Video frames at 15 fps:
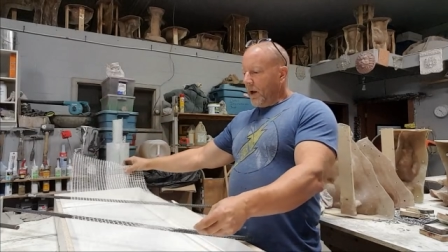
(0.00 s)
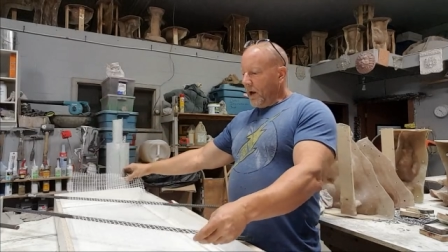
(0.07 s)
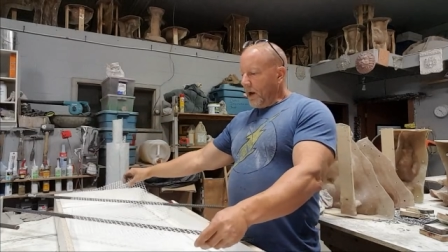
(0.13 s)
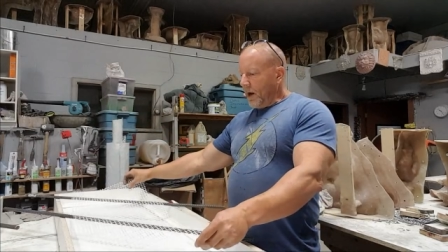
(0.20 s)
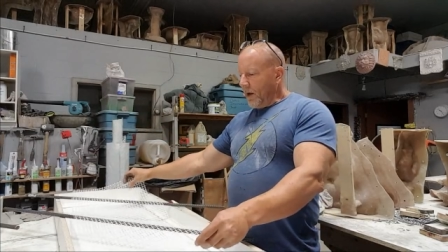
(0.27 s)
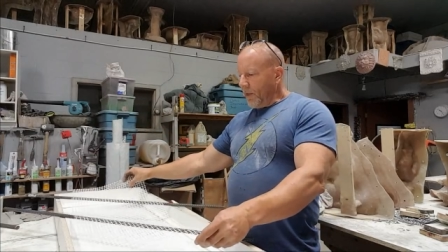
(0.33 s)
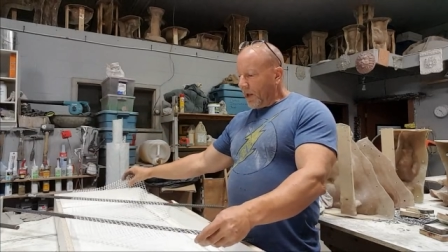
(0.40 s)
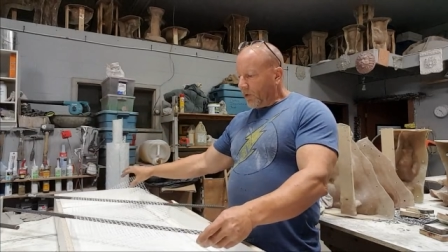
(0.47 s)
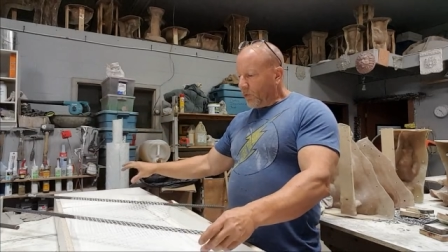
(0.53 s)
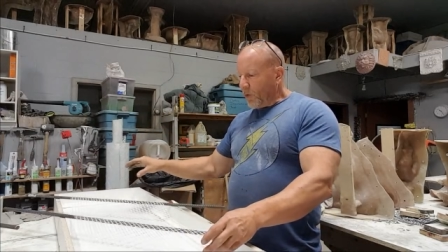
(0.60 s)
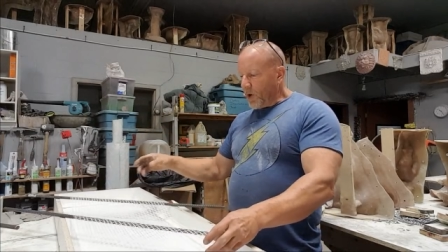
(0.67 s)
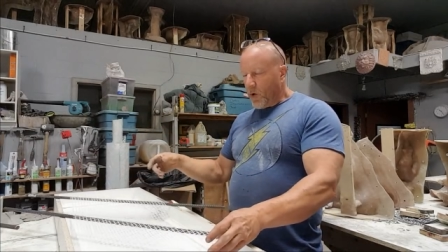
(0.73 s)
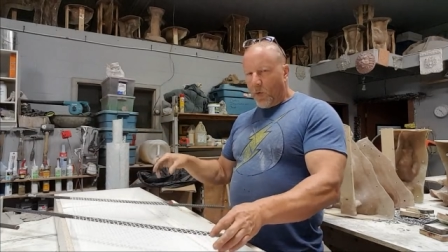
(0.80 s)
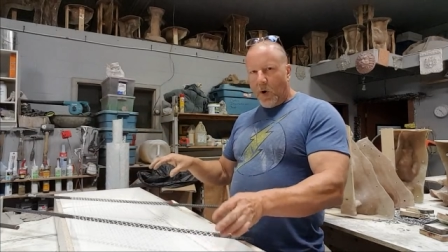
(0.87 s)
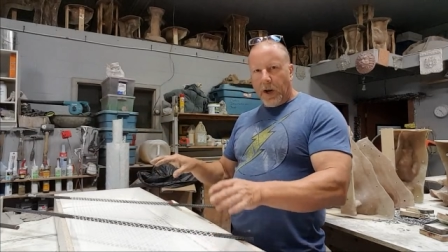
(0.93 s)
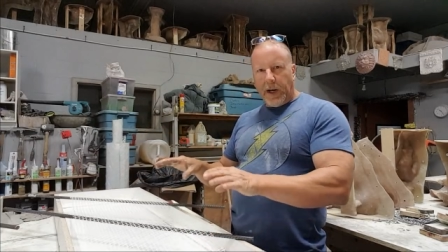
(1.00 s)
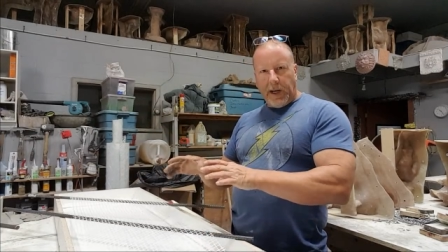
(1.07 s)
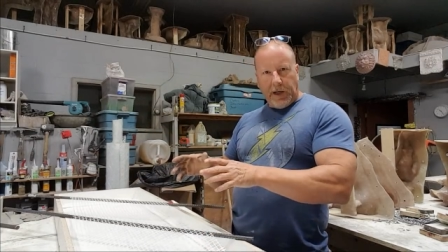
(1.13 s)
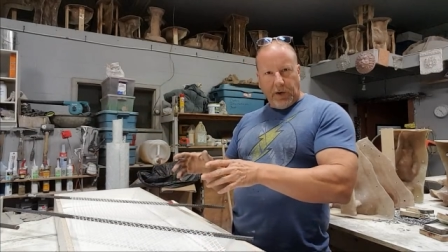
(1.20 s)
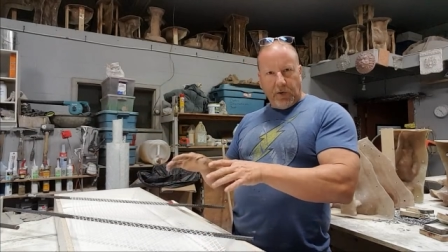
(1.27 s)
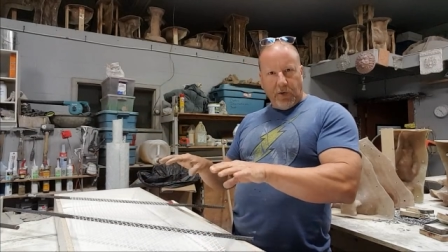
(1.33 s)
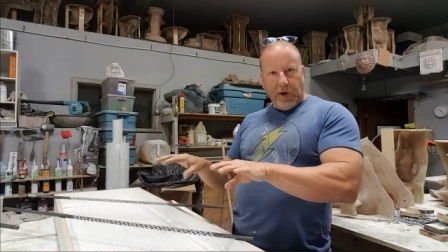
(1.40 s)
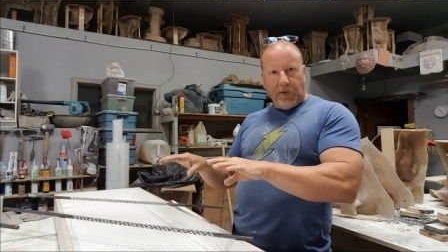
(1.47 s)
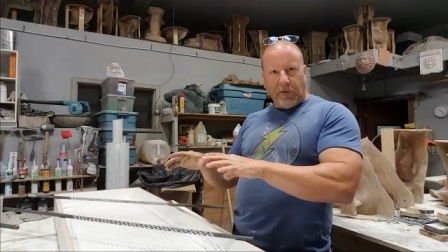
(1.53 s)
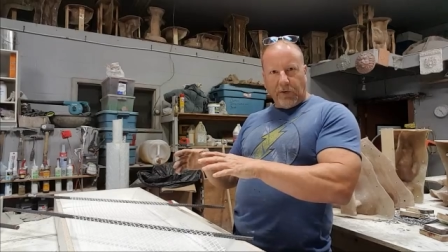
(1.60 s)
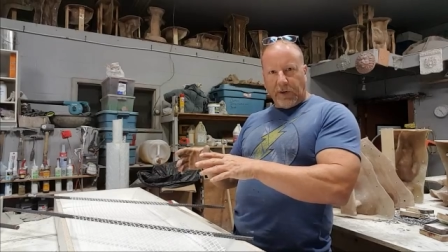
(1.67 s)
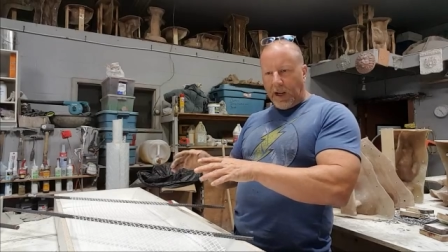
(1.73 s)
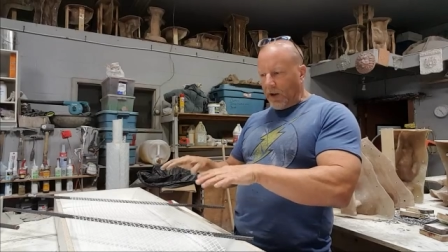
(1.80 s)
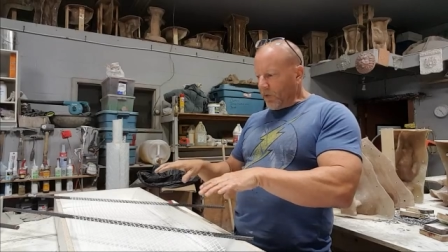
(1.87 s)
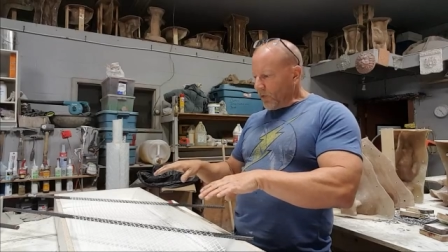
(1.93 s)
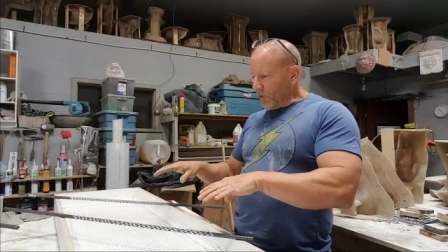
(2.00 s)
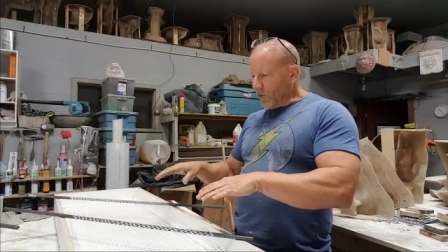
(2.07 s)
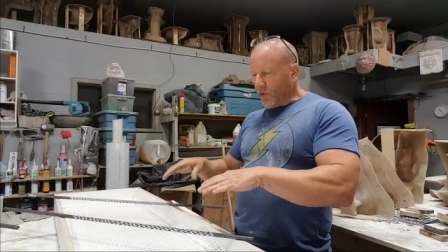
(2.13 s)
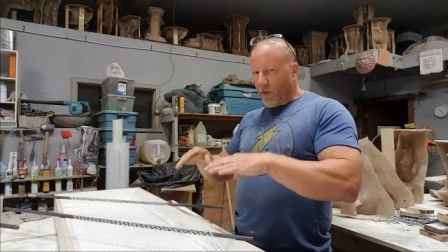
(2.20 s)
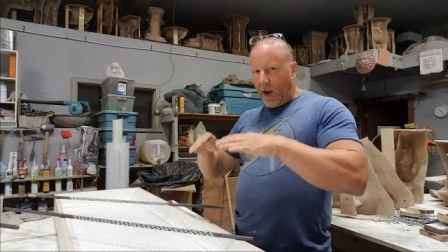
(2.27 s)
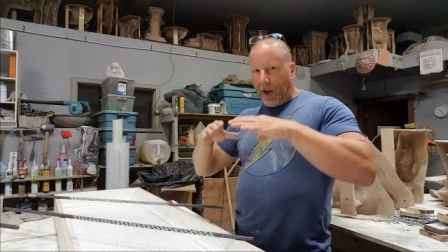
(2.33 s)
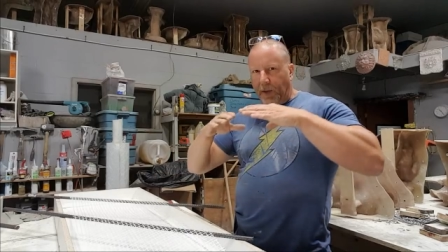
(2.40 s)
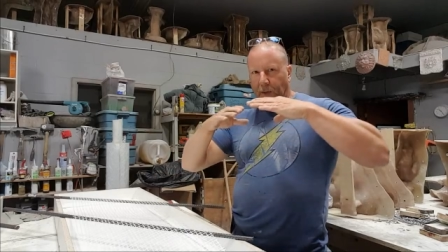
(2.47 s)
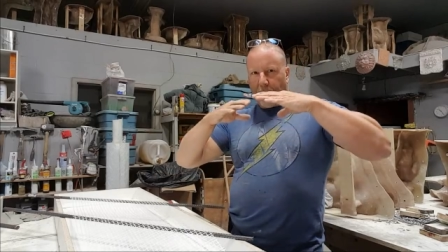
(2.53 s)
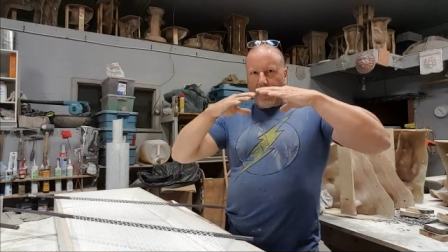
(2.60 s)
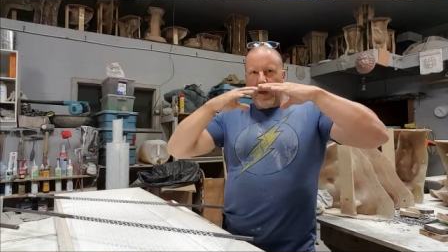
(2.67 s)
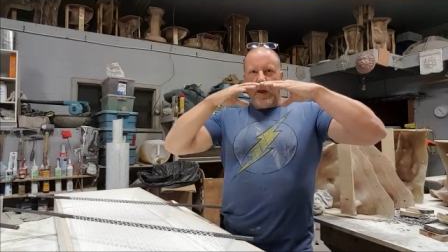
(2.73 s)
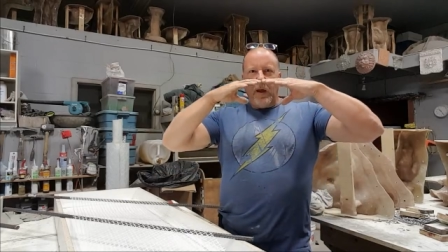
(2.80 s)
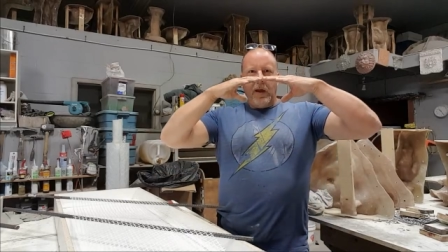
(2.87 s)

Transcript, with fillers: That's where you wanna increase your tensile strength.